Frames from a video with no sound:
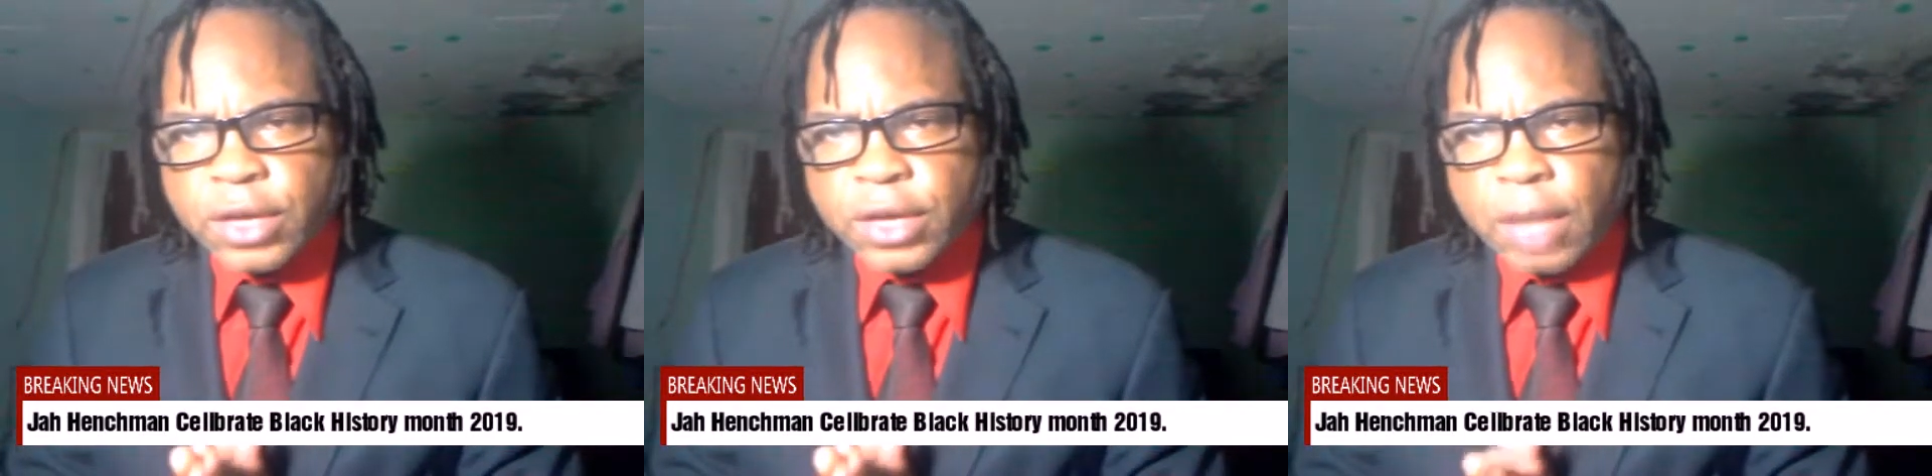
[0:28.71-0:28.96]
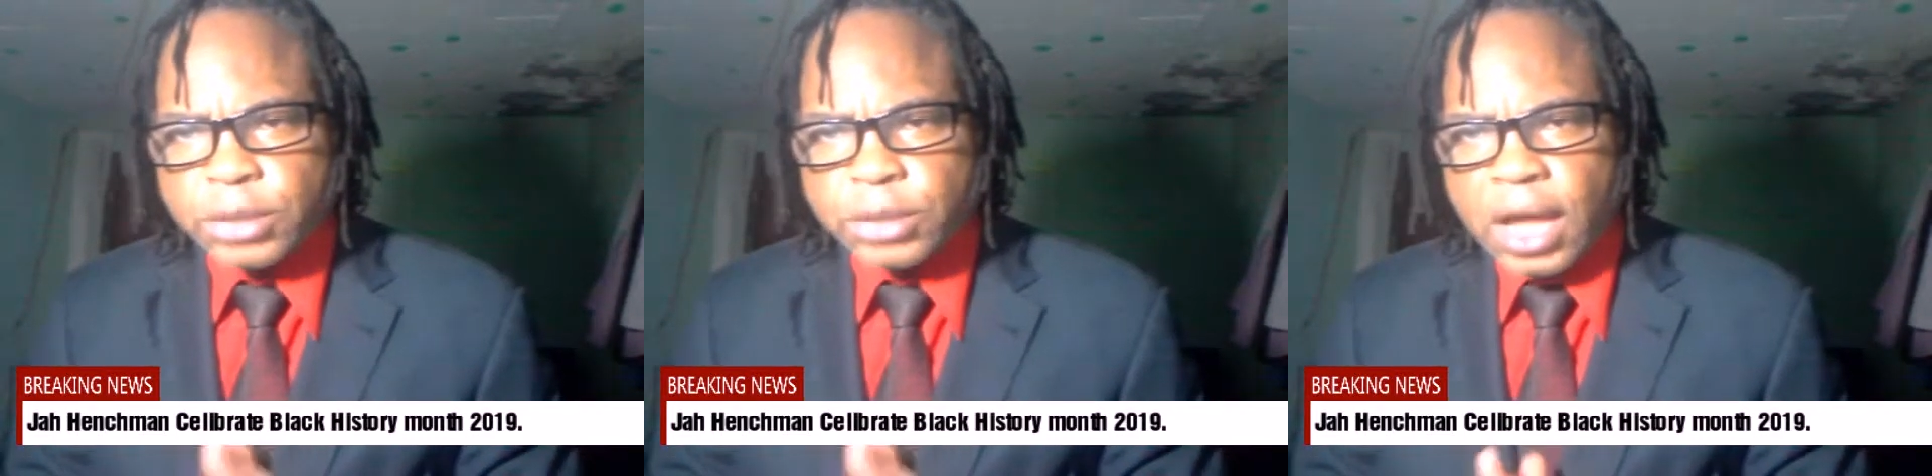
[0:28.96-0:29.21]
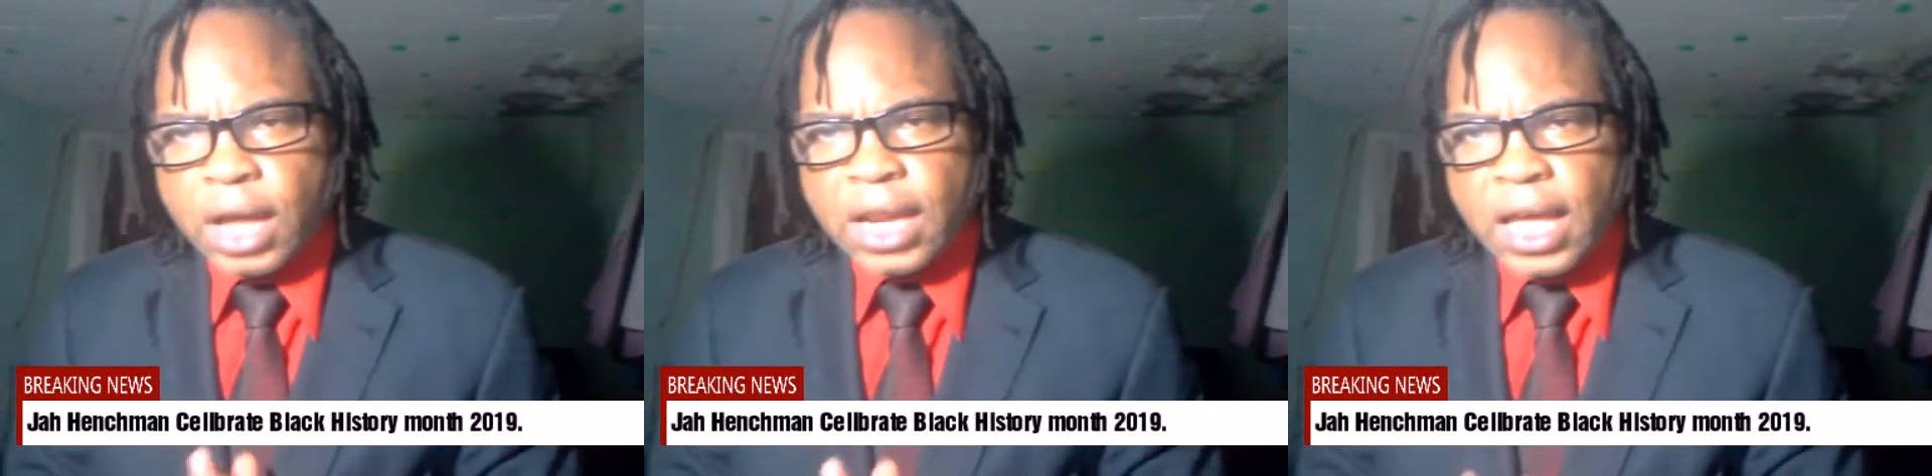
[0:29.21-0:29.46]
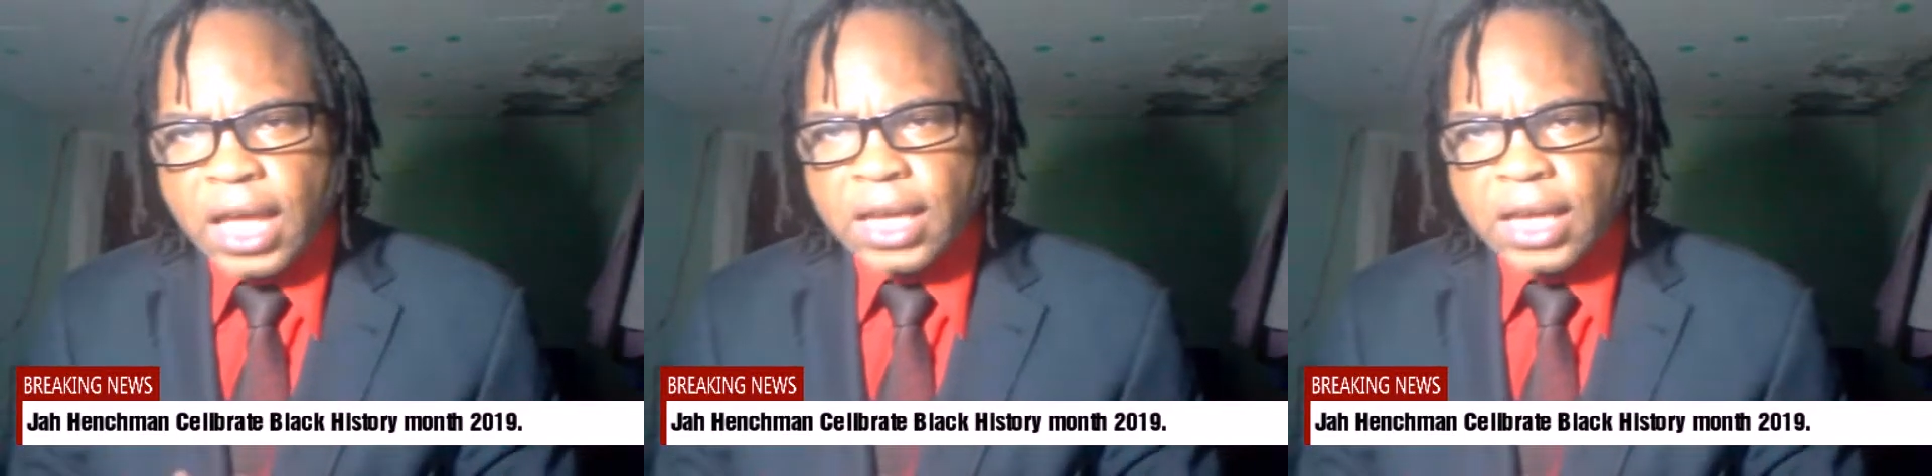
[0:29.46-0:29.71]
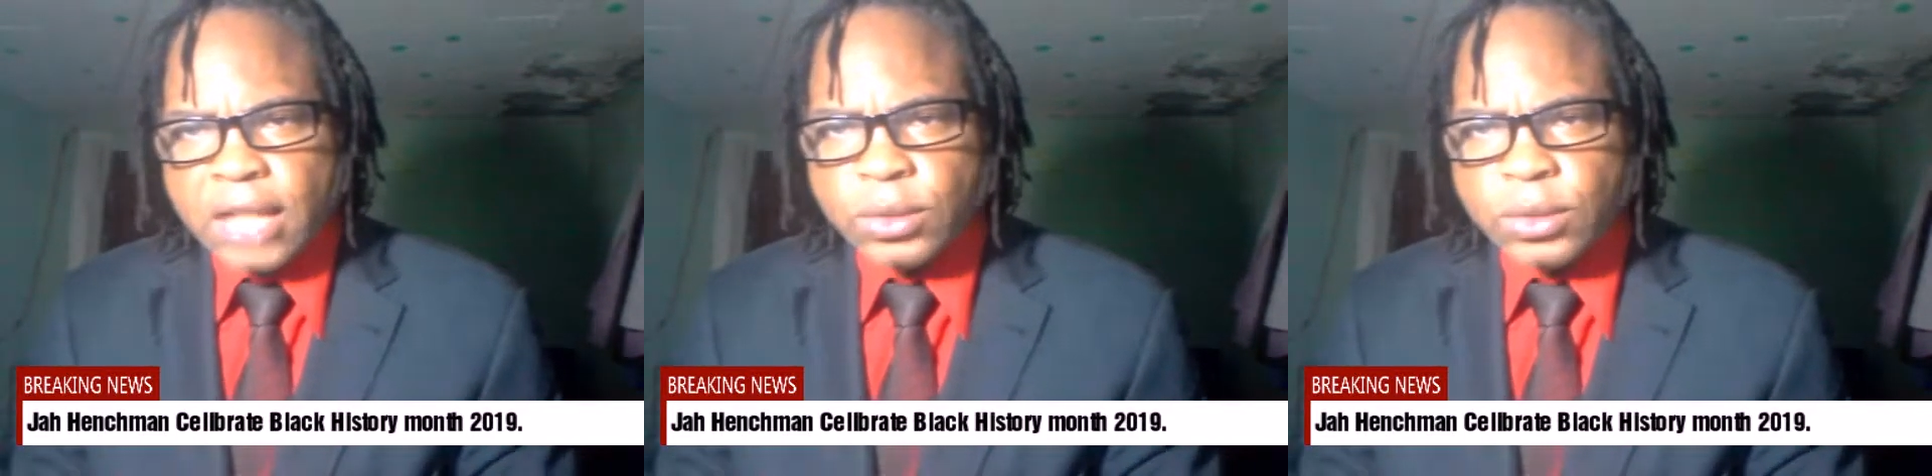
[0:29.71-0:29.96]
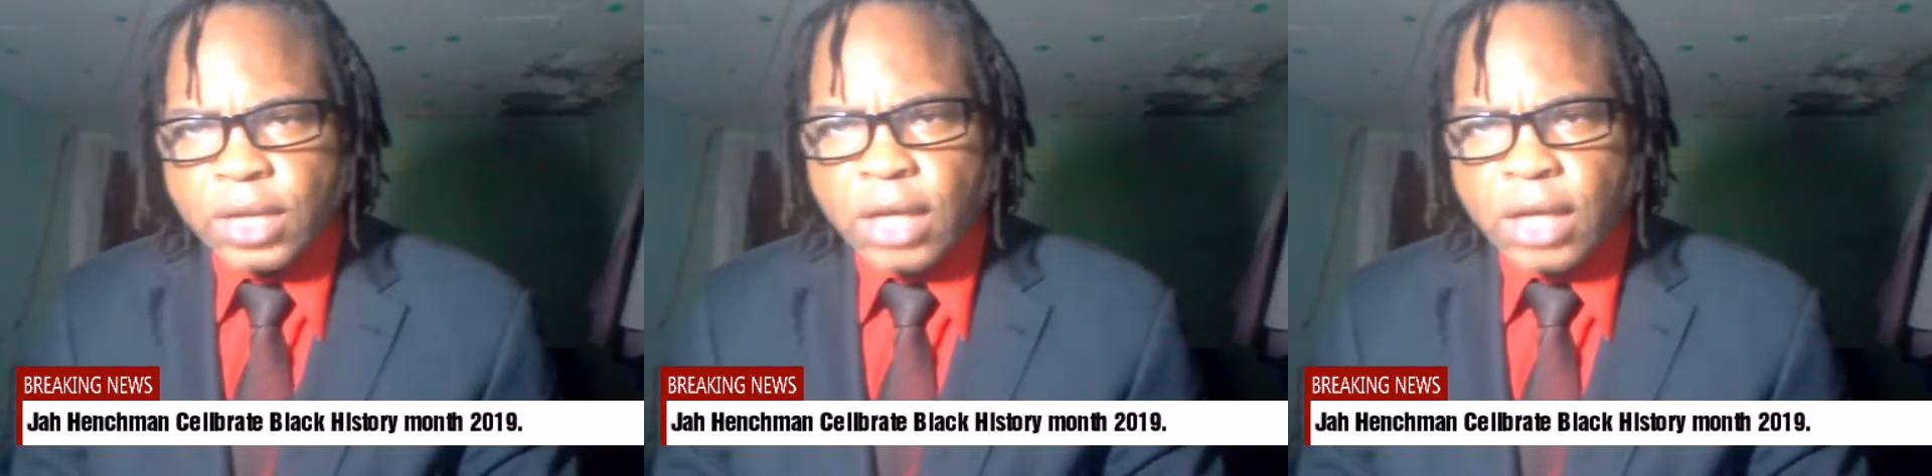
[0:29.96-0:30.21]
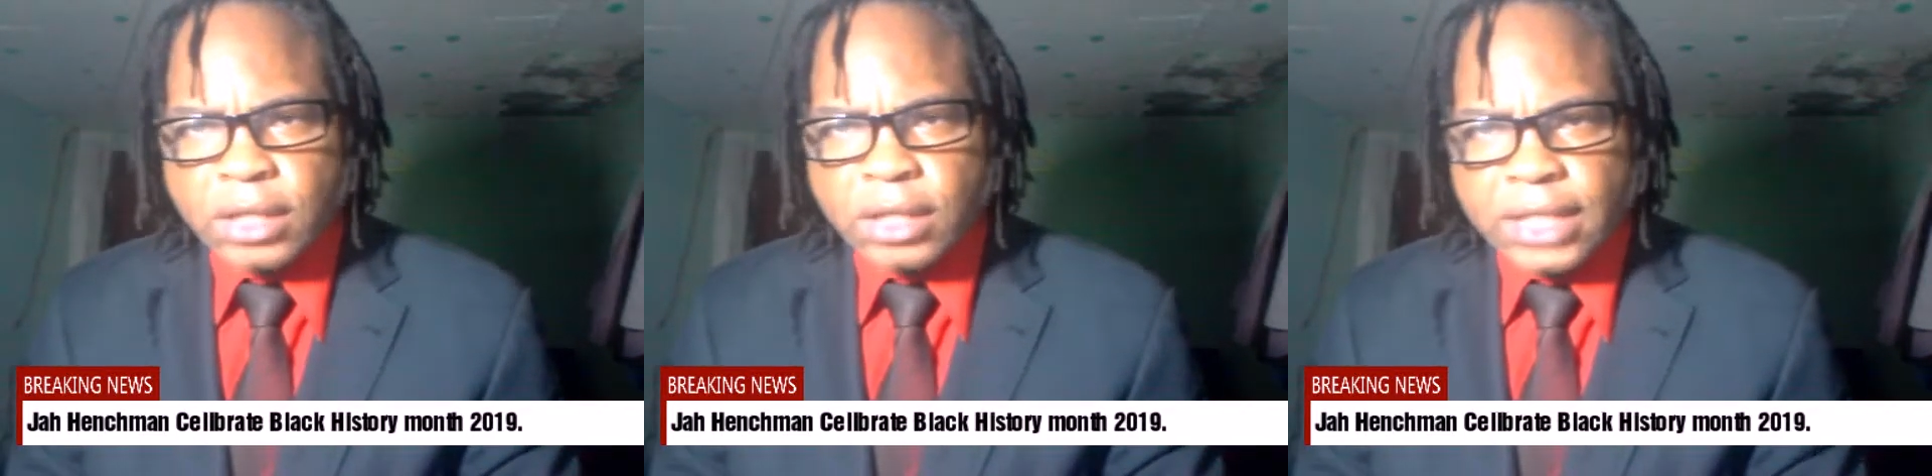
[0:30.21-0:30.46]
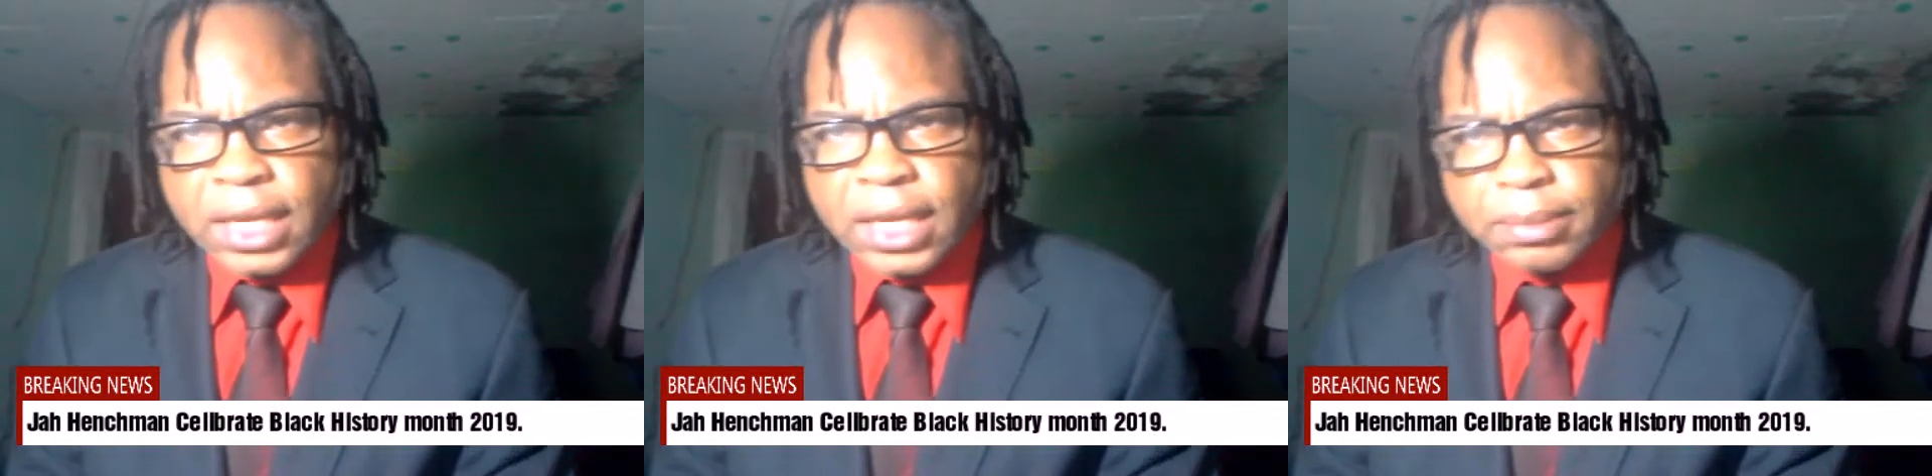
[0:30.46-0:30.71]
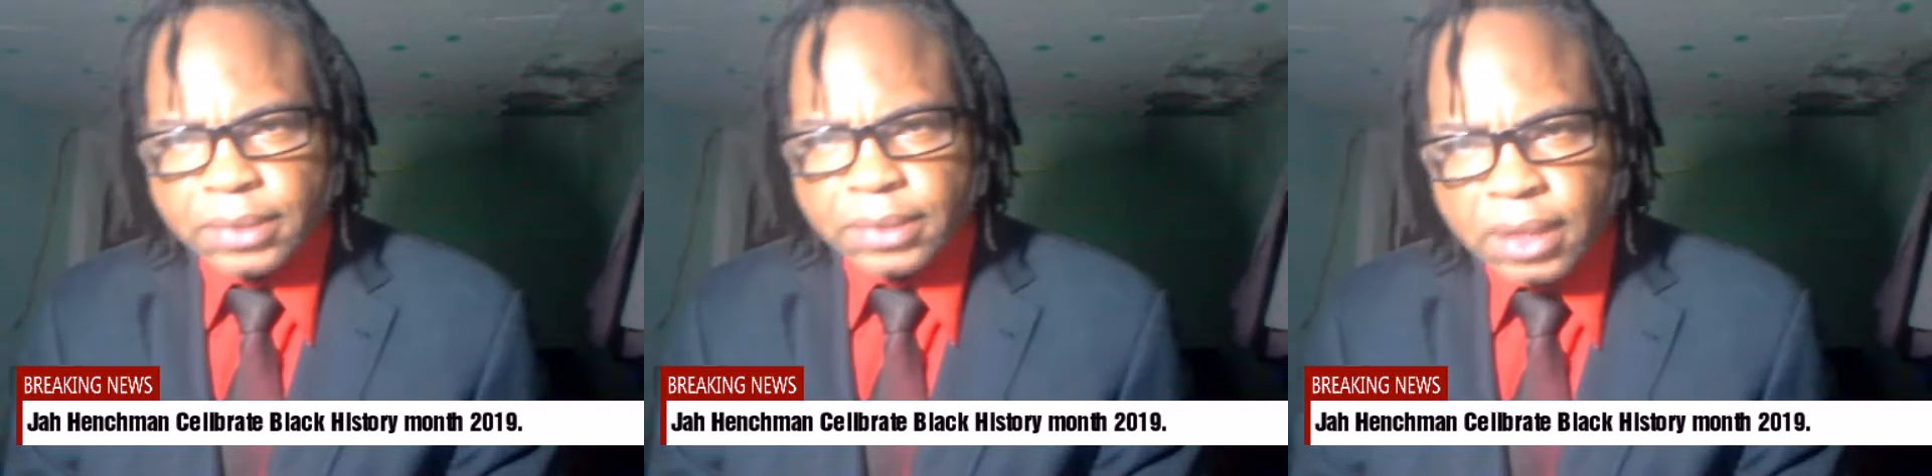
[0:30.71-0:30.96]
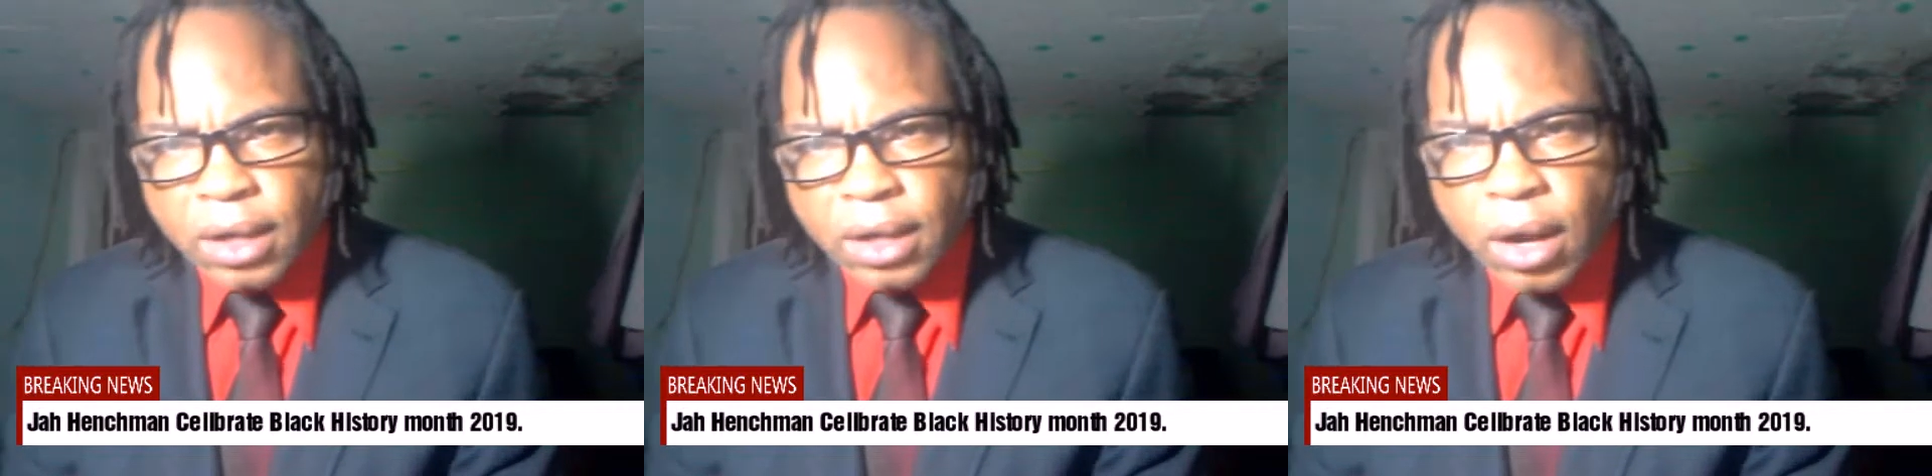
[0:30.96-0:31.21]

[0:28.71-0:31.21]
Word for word: you capture a lion that you cannot tame,